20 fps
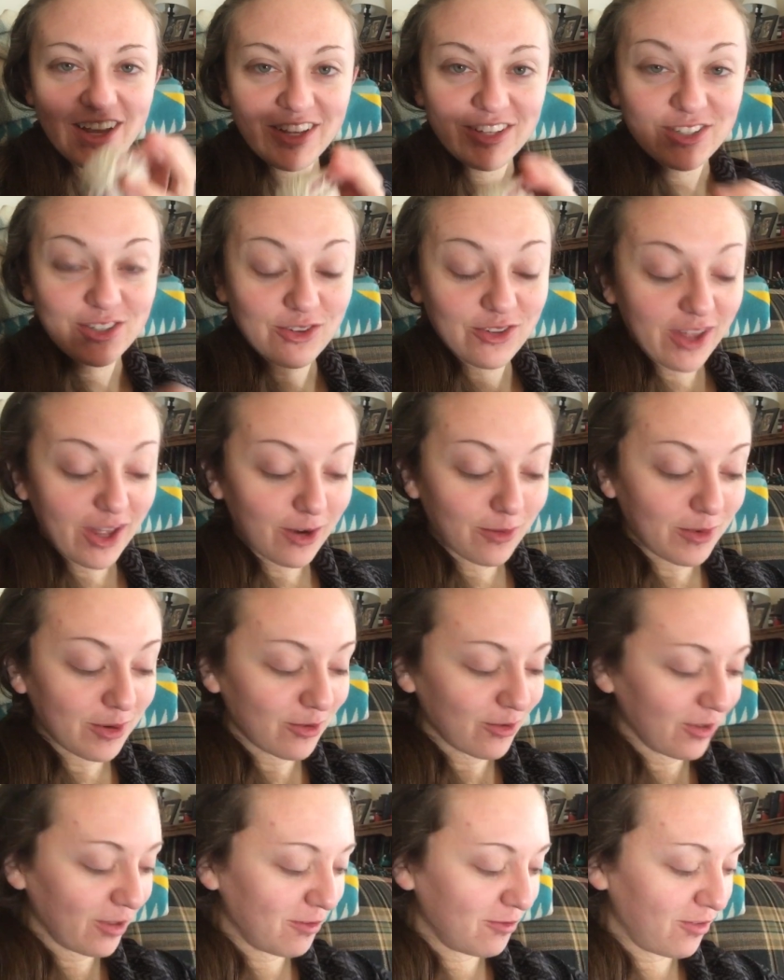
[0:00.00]
So that'll be
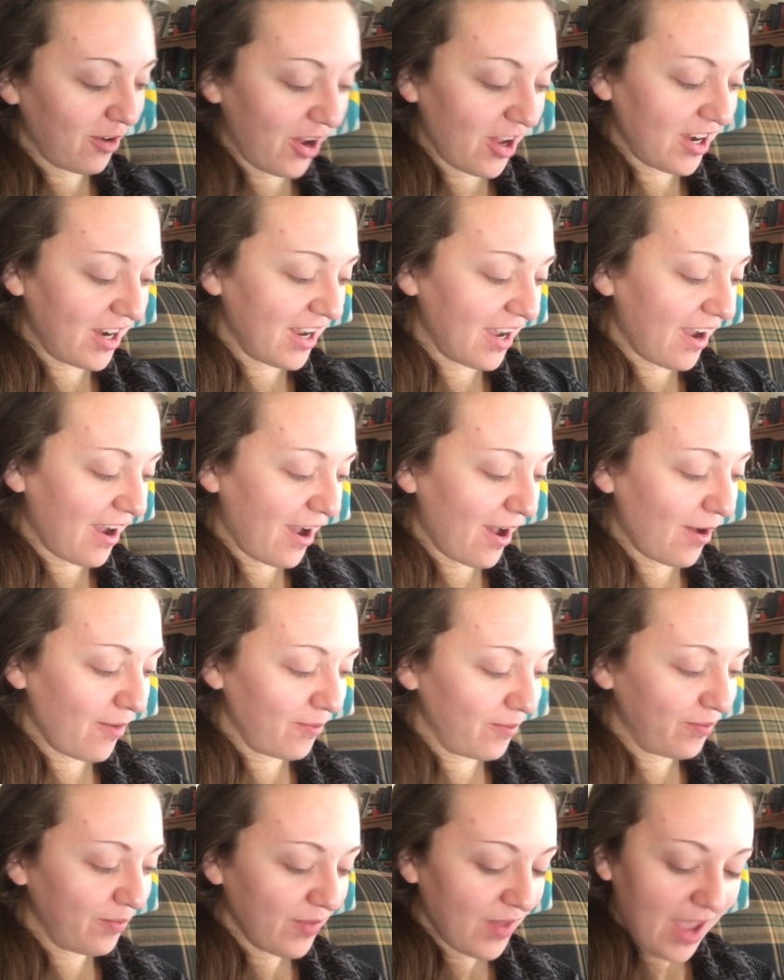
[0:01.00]
really fun.
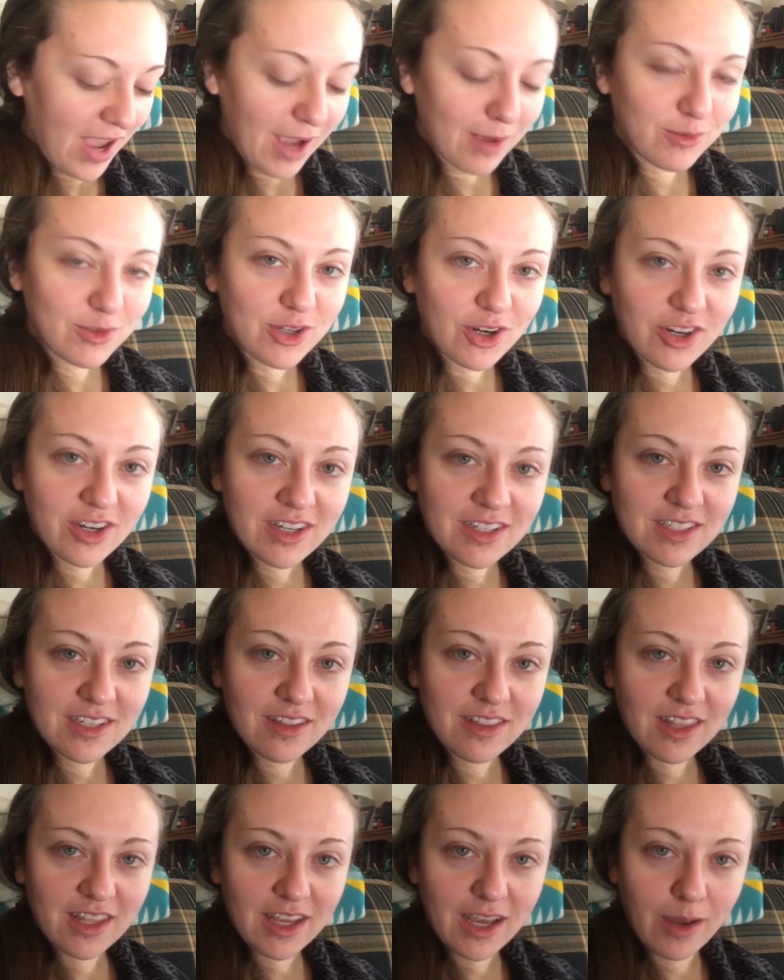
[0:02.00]
I'm starting to
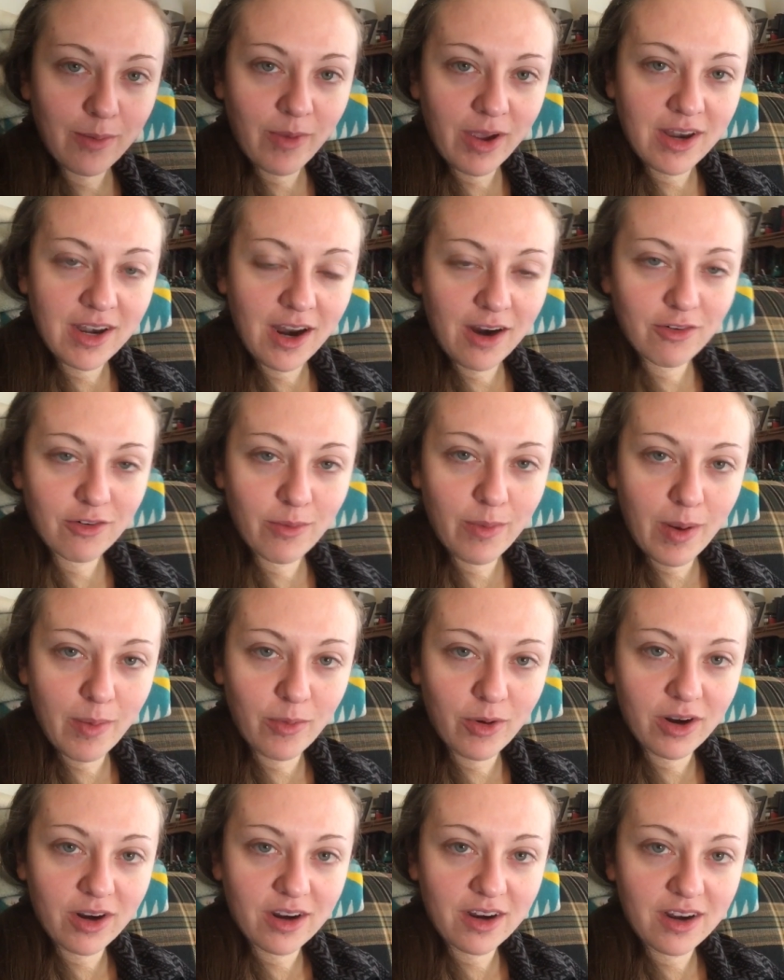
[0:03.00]
think I might not
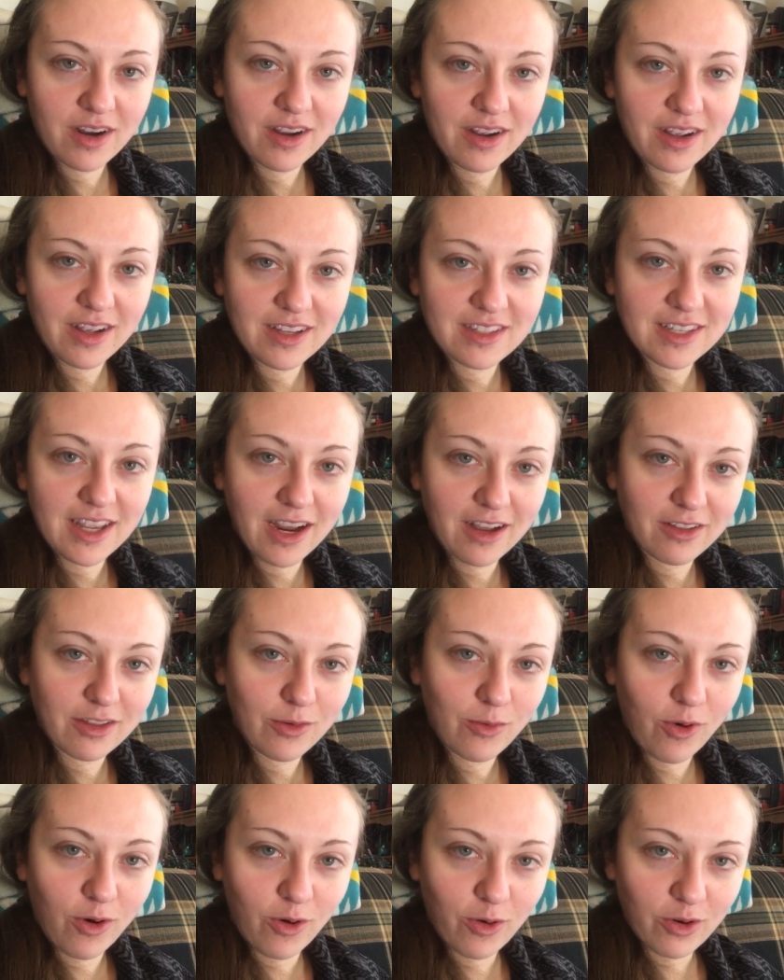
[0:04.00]
remember exactly
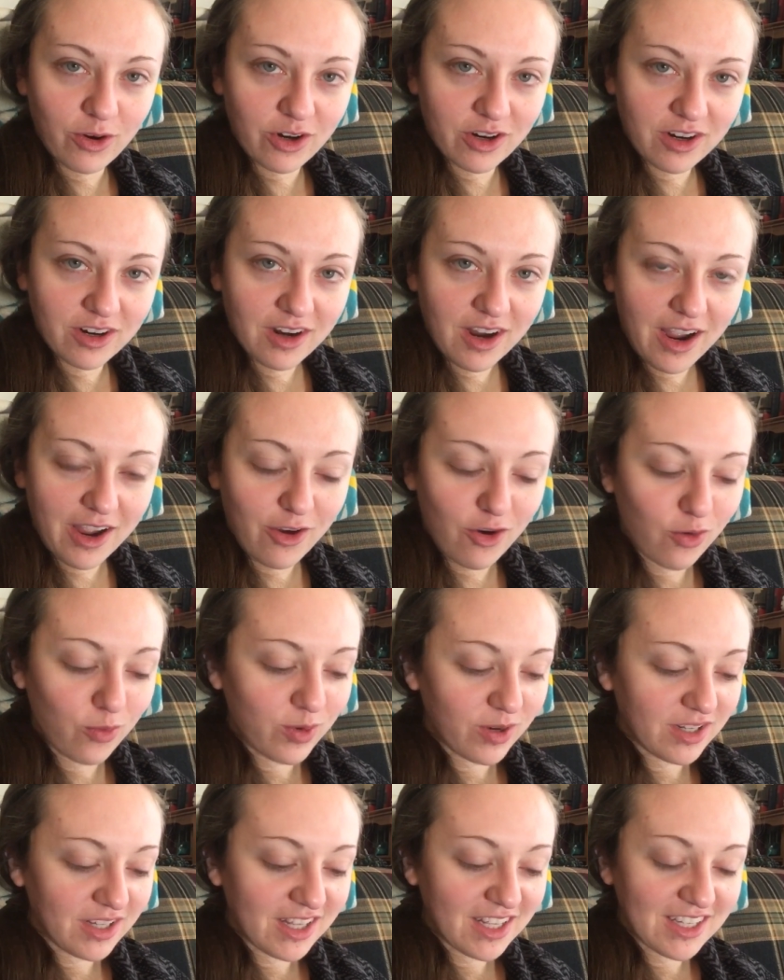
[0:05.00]
what order I
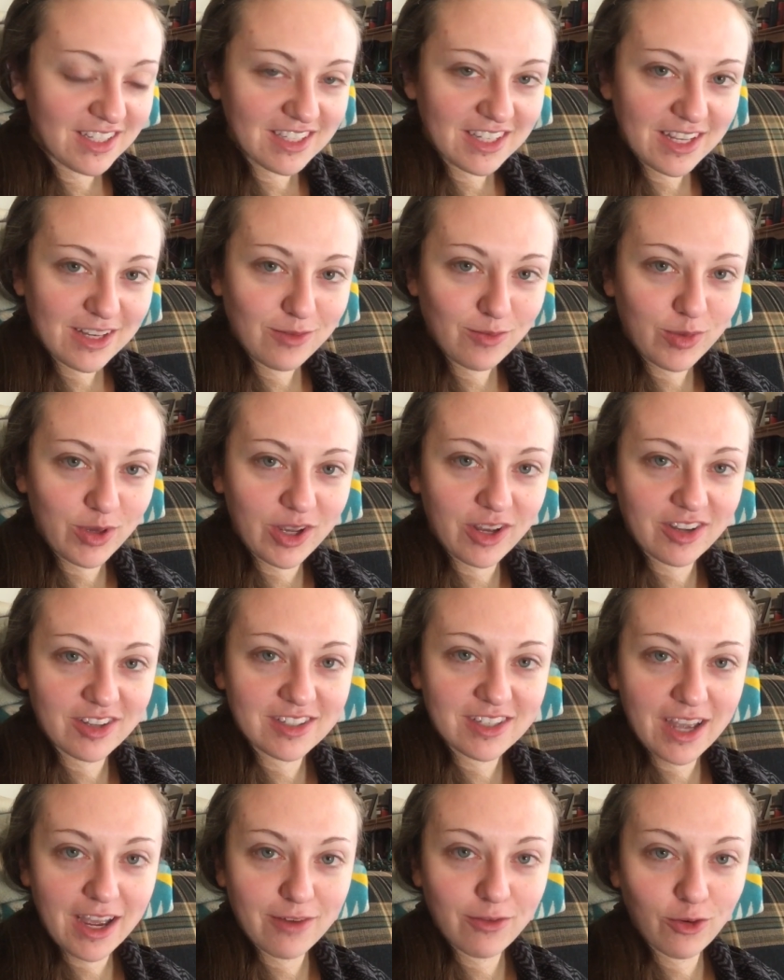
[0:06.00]
opened these in
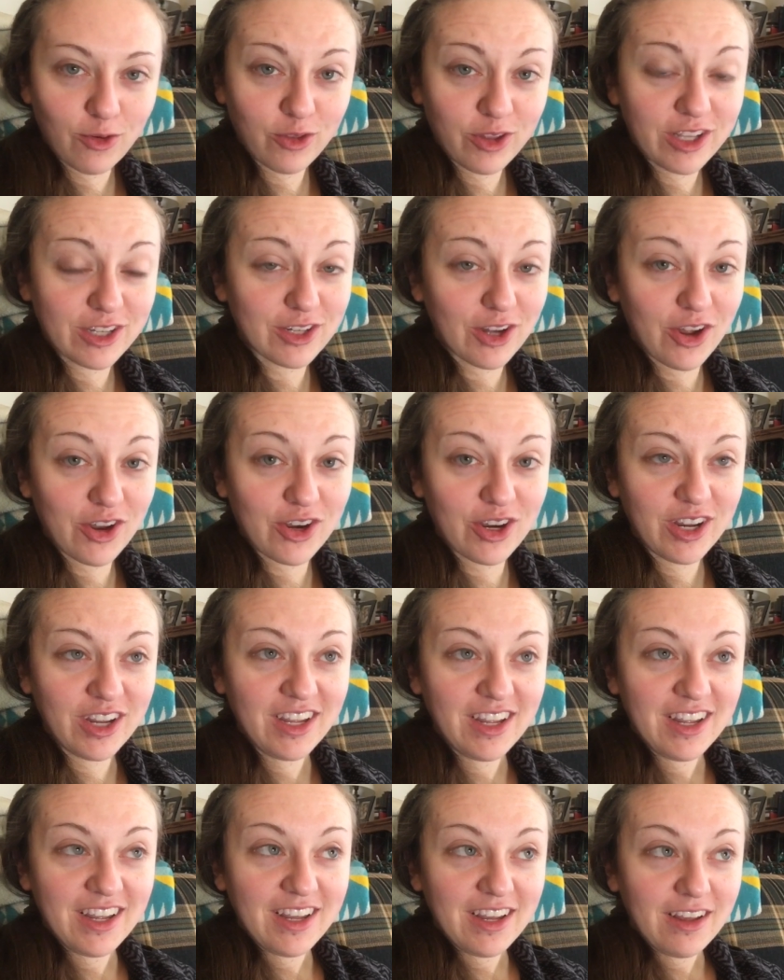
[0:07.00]
because I've only done
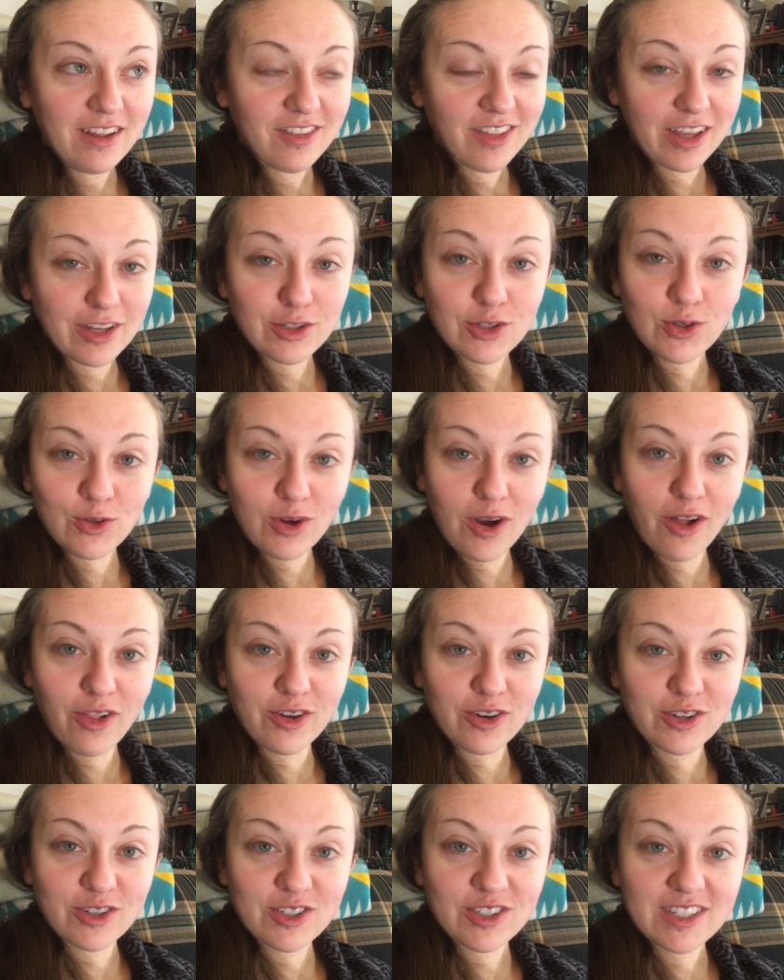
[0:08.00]
like 2
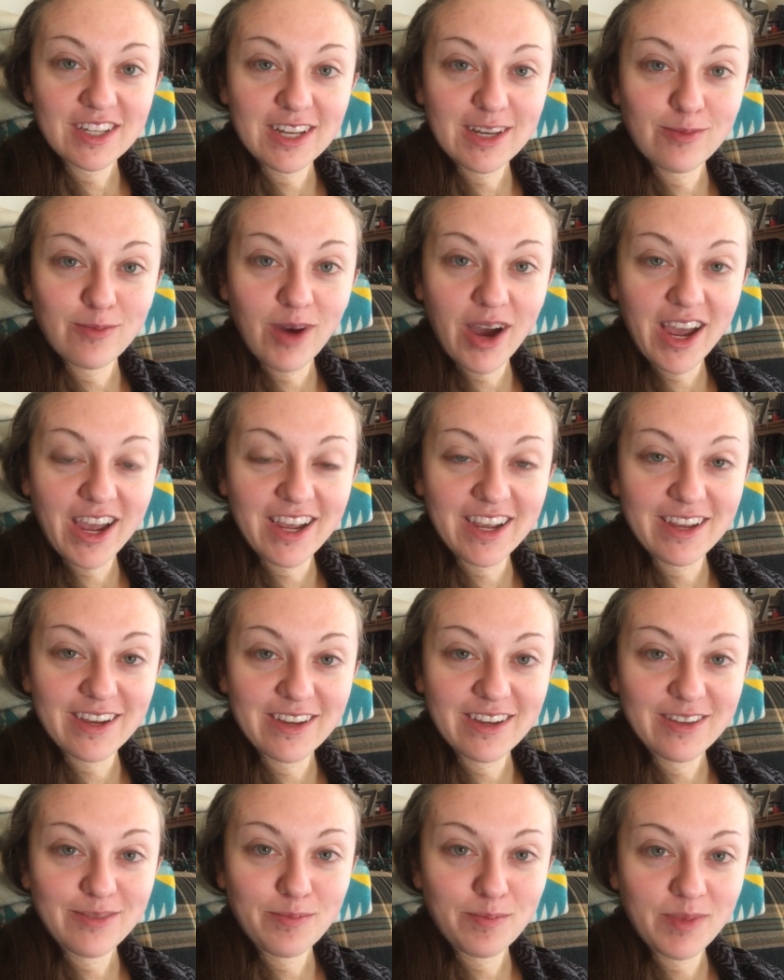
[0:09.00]
colors in my
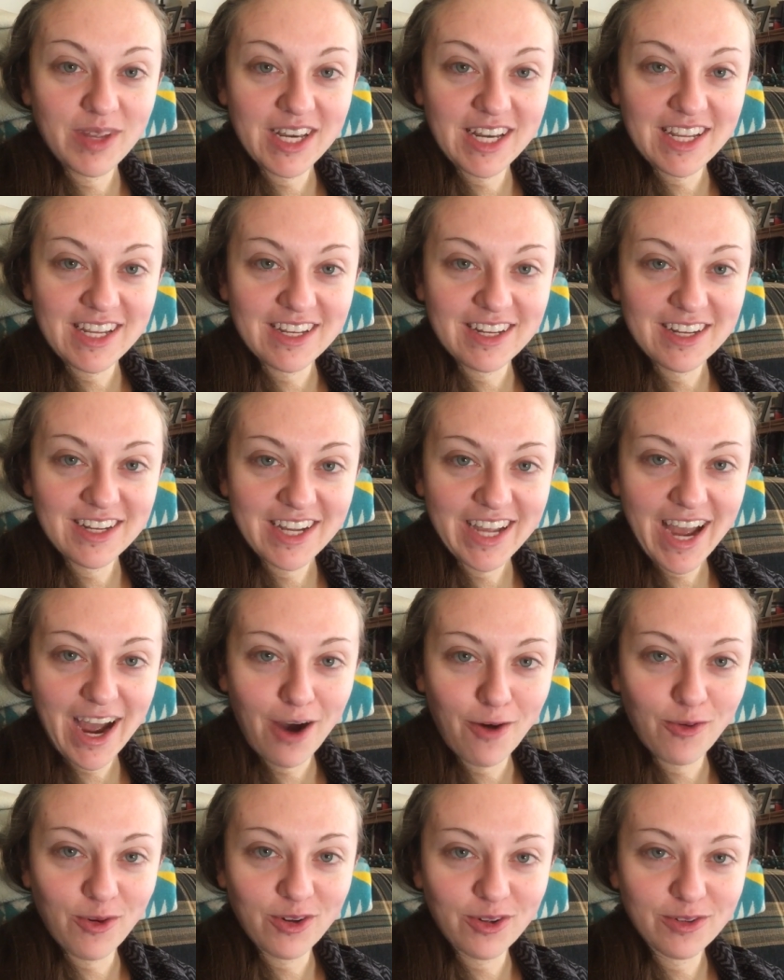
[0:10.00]
mini
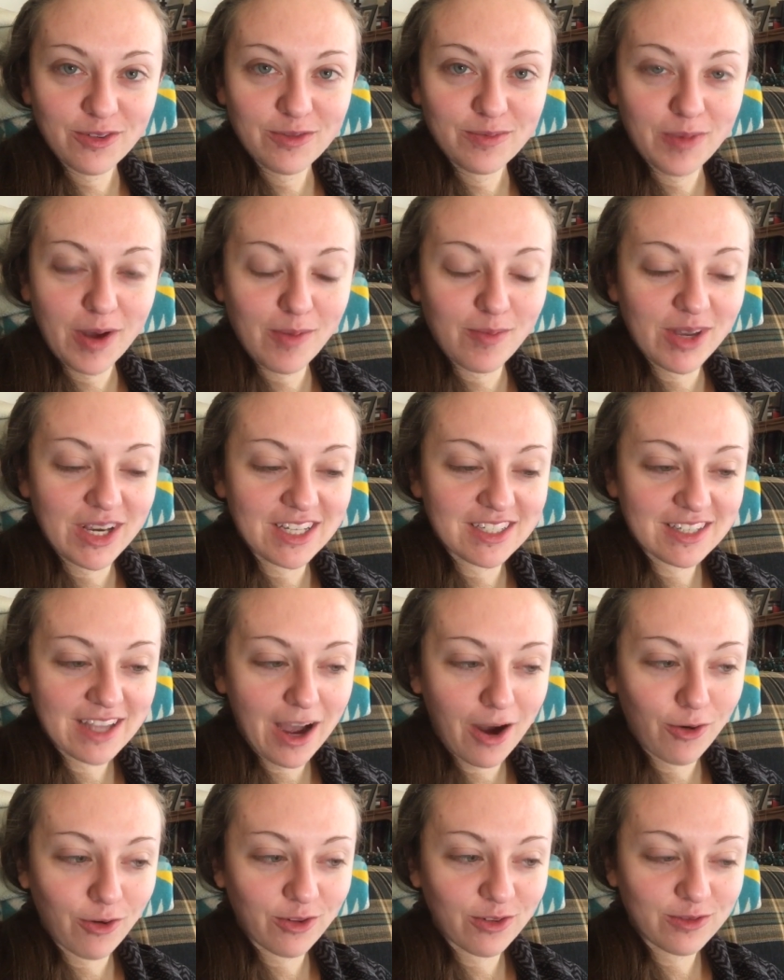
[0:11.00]
cowl, my minis
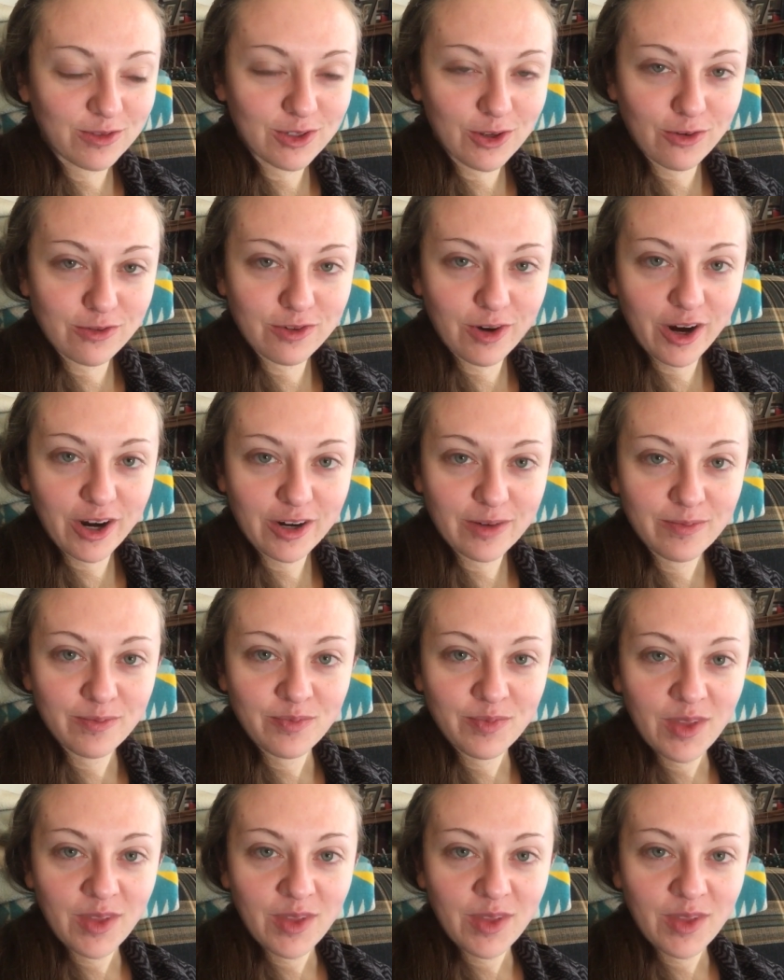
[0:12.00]
cowl so far,